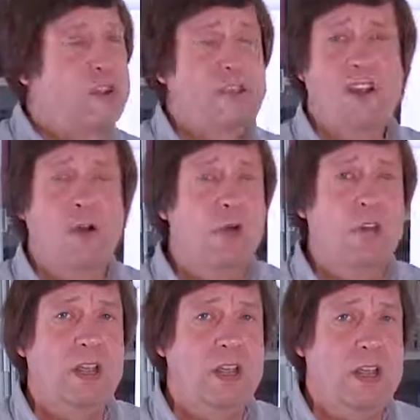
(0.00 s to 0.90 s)
It's
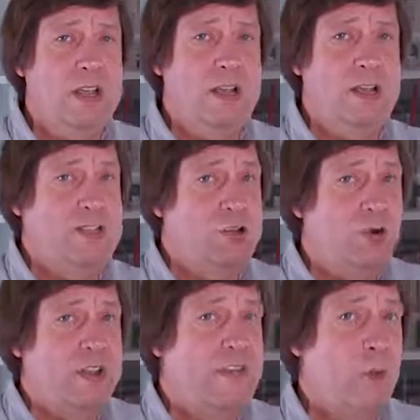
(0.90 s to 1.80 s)

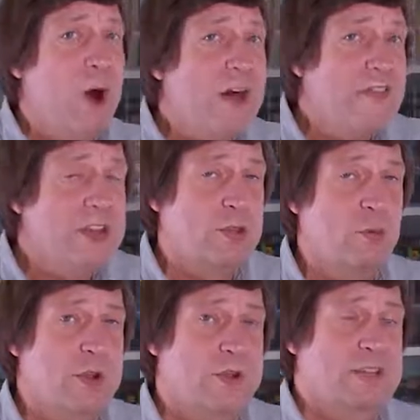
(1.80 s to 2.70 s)
only the one that
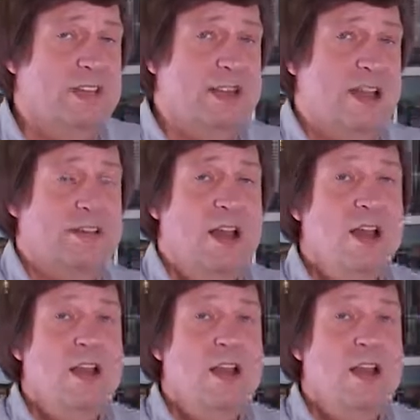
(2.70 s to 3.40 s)
we've discussed.